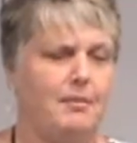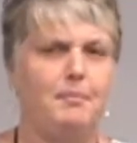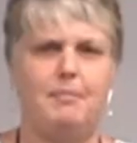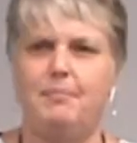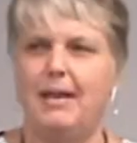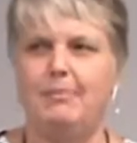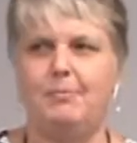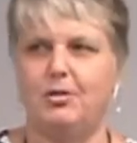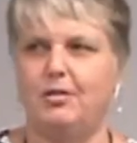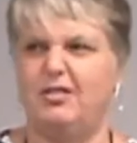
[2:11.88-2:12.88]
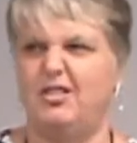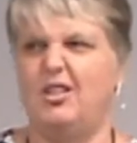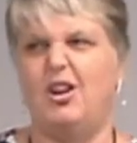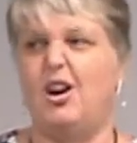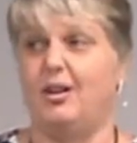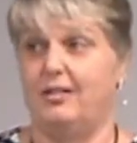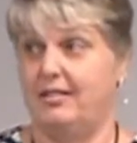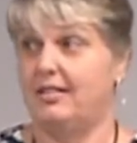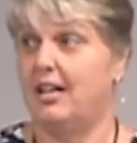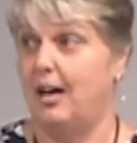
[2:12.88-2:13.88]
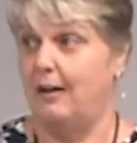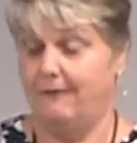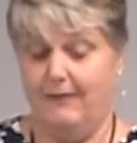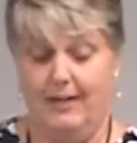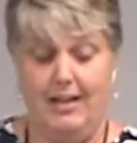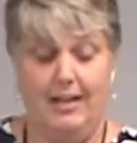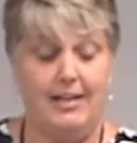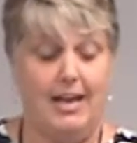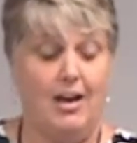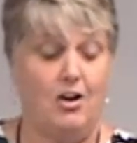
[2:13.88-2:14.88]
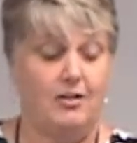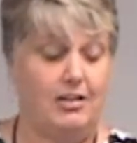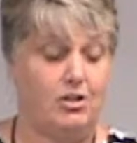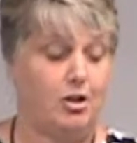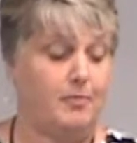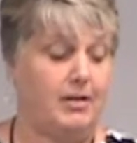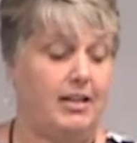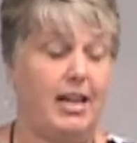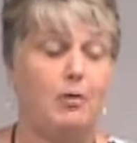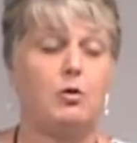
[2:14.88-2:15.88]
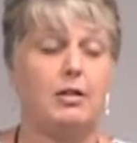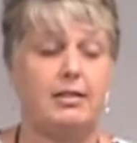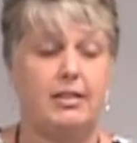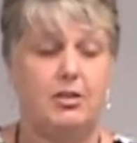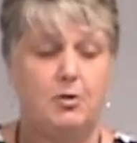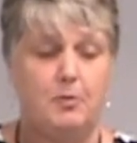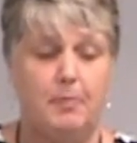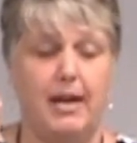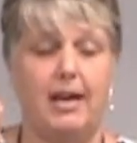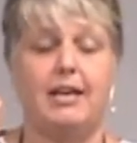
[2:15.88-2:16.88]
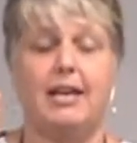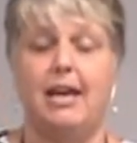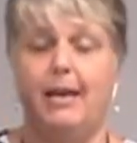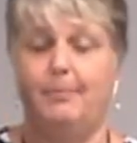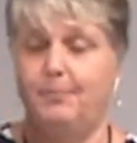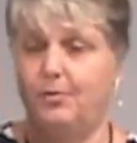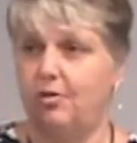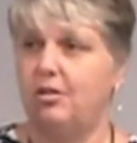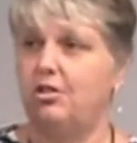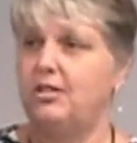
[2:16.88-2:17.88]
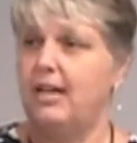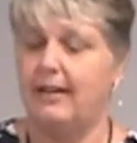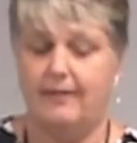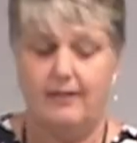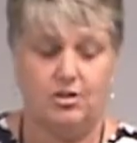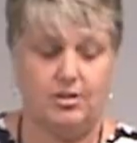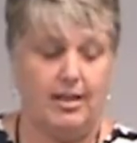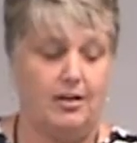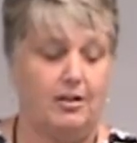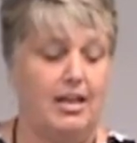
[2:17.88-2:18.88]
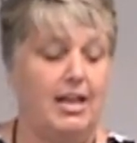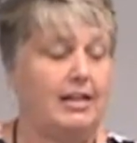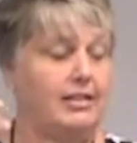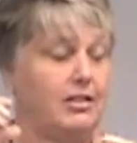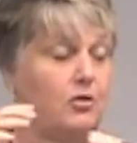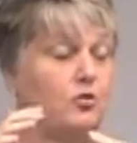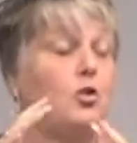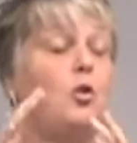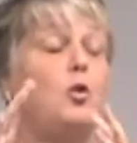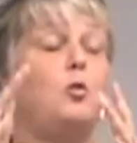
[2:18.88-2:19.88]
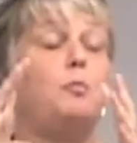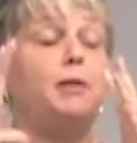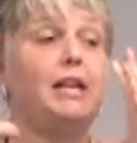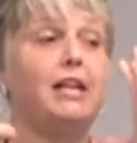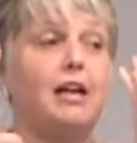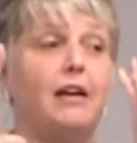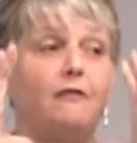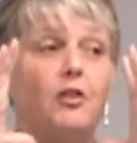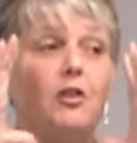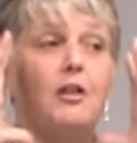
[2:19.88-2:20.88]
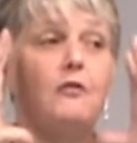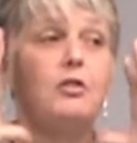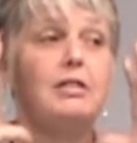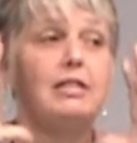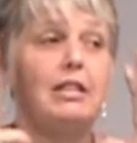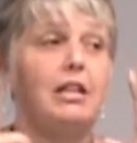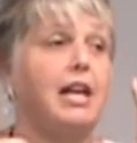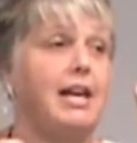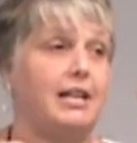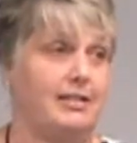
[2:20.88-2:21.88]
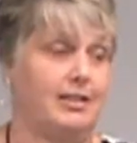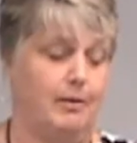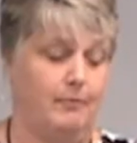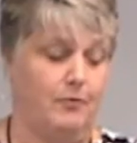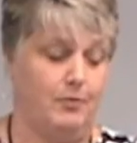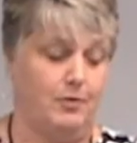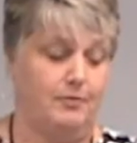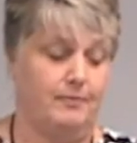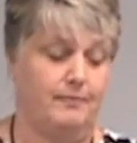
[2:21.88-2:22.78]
But baby birds are tough. They are determined. They will continue to peck and push at the shell until there's a hole big enough for its little head to come through.